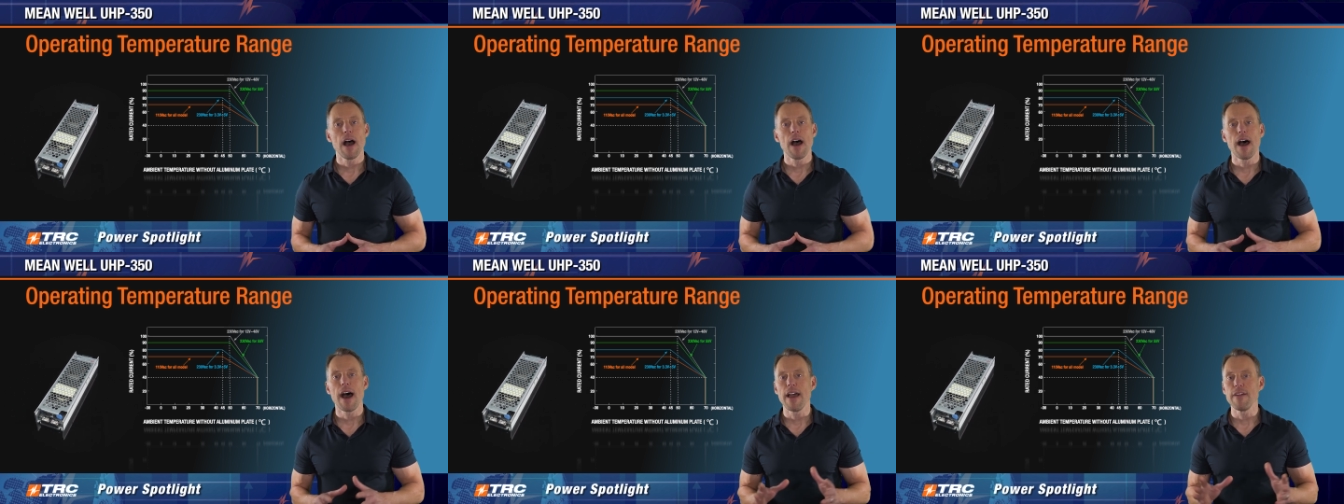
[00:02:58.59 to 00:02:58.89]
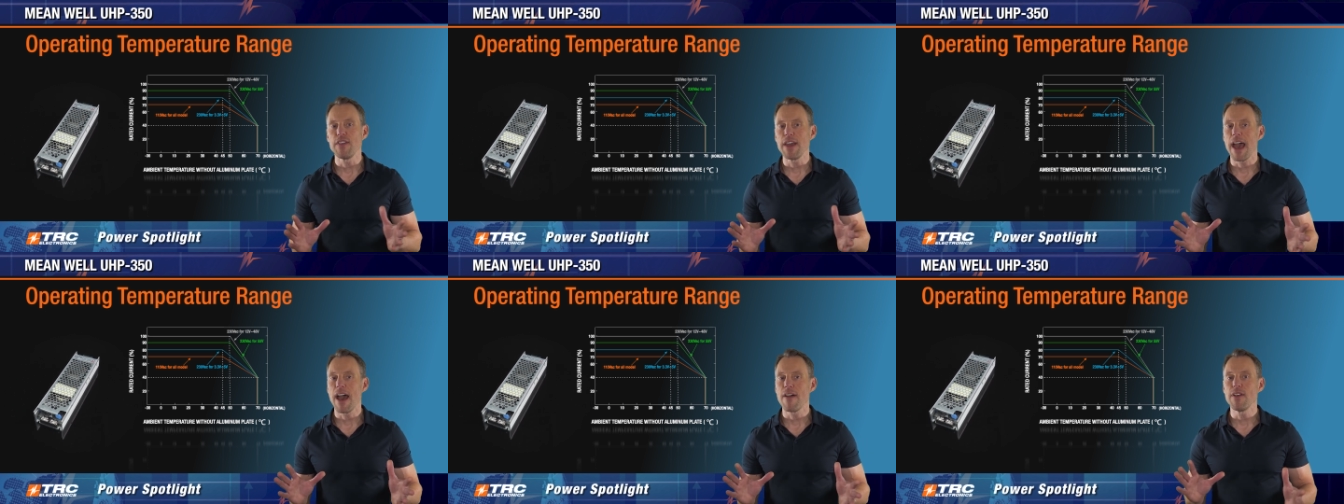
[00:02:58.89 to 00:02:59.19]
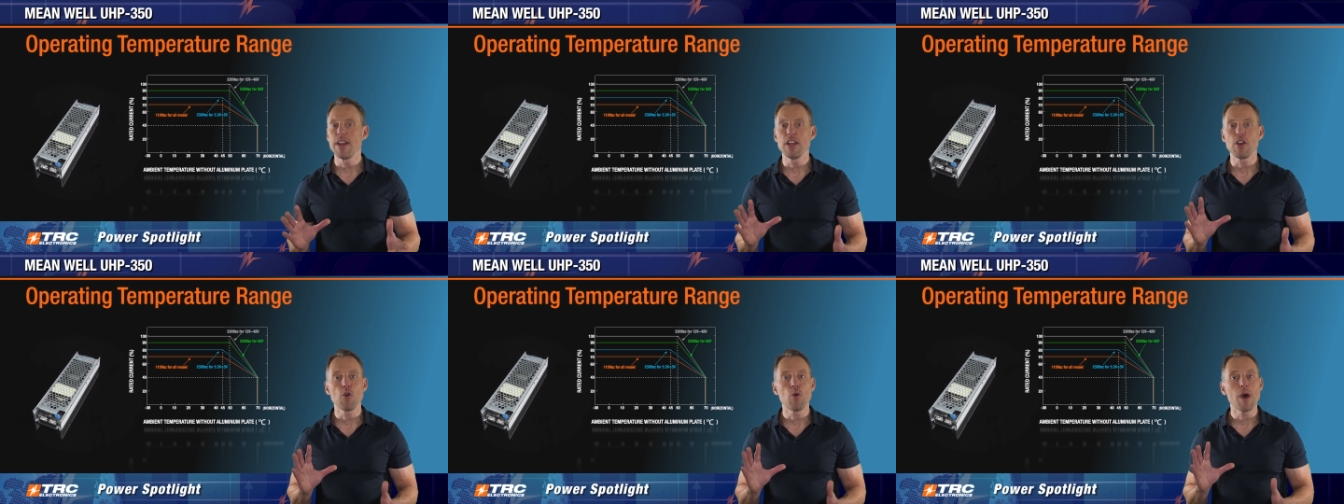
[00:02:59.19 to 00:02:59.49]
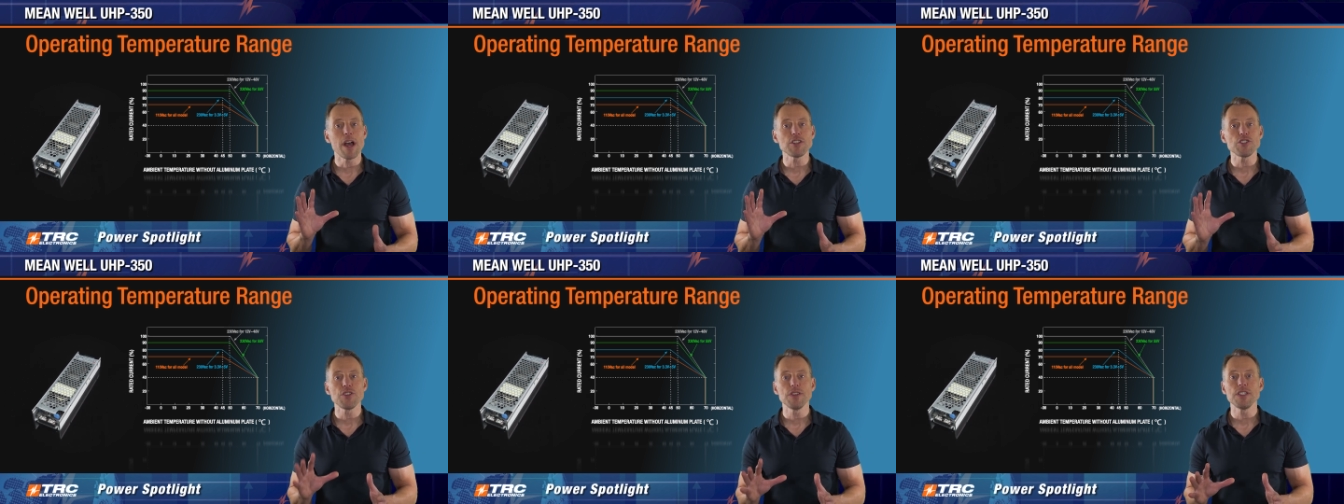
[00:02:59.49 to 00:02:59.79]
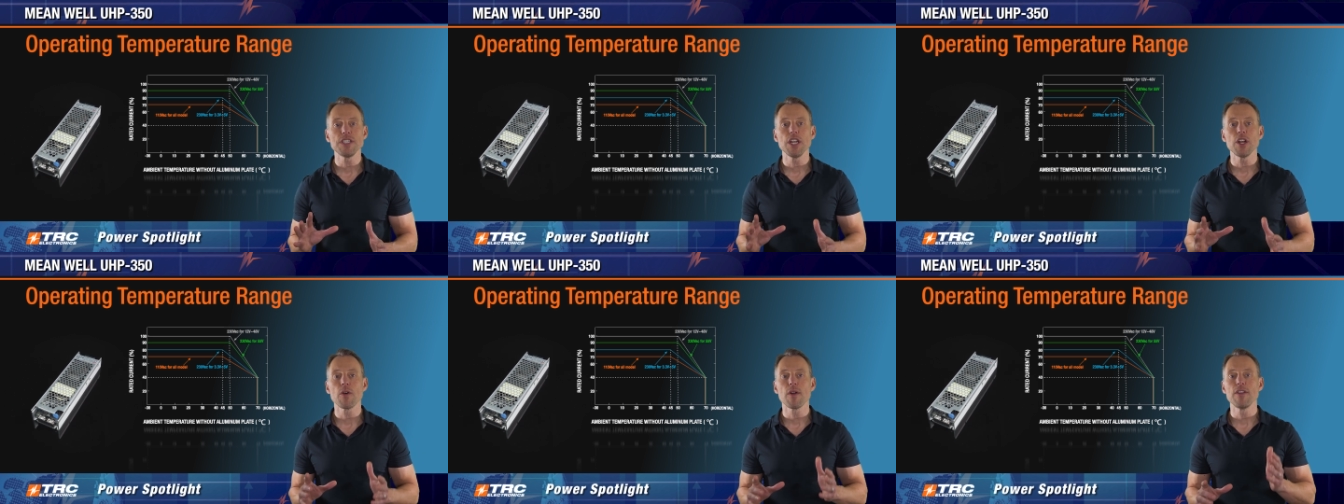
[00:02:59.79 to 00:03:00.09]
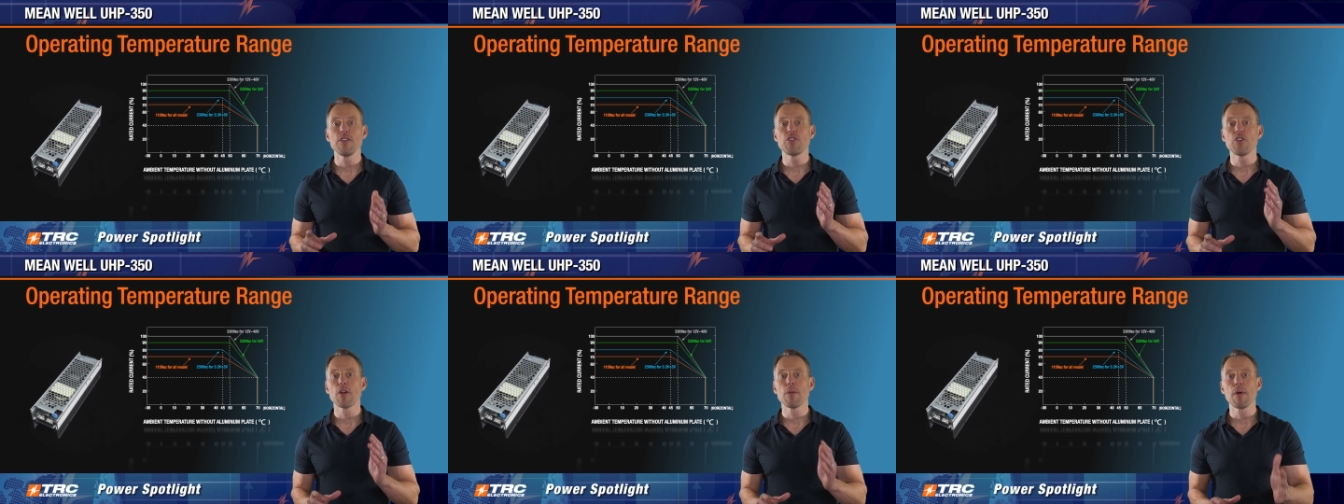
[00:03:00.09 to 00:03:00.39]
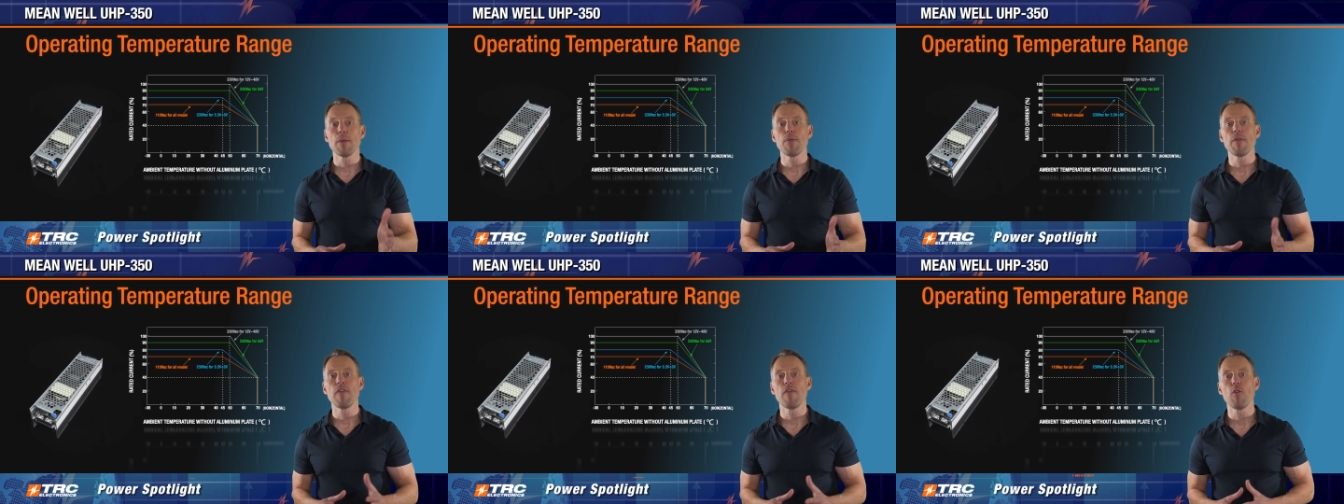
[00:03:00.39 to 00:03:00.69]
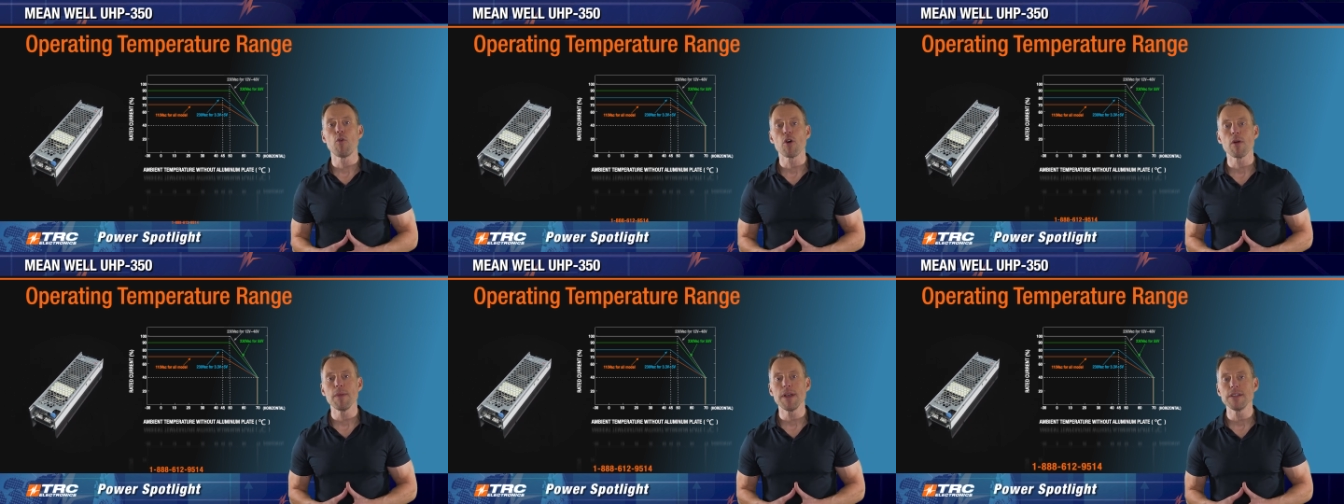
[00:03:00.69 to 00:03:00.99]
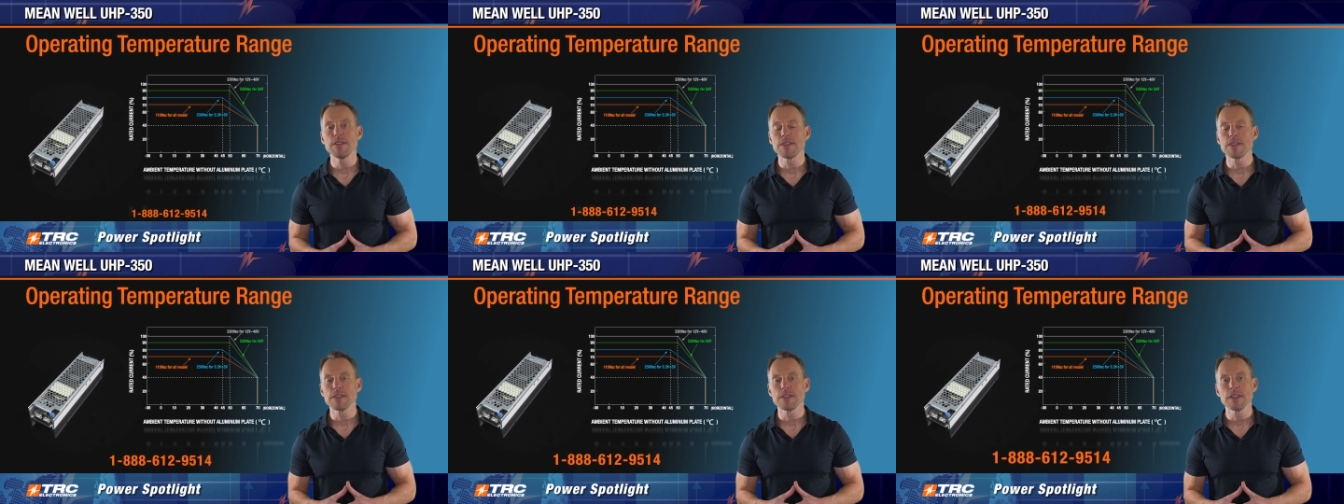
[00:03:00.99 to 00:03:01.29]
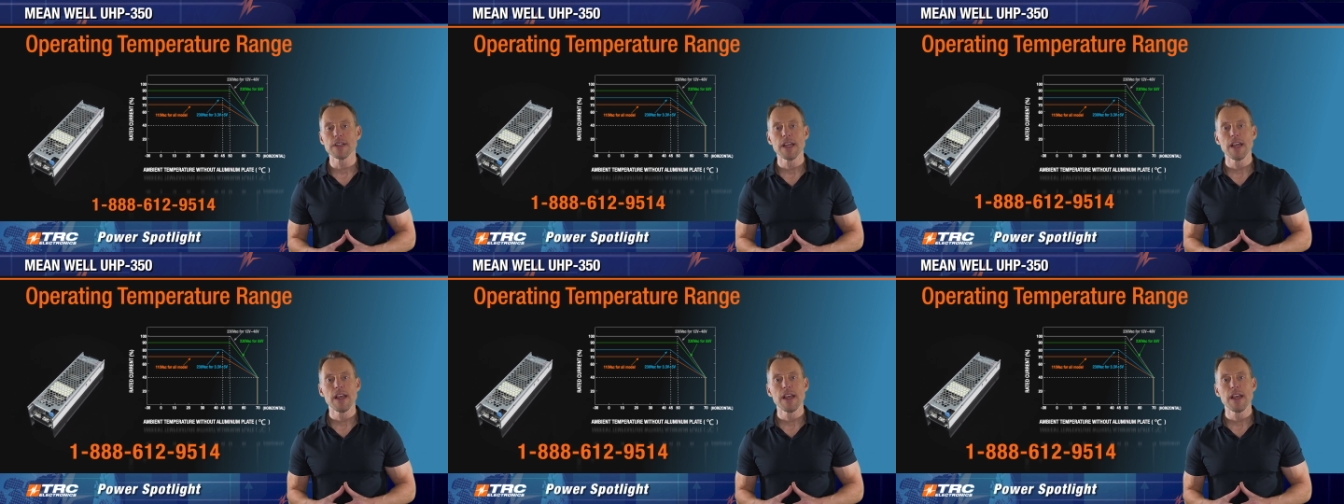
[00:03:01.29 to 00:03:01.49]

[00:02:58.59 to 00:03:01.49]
Uh, if you have any questions here on thermal performance,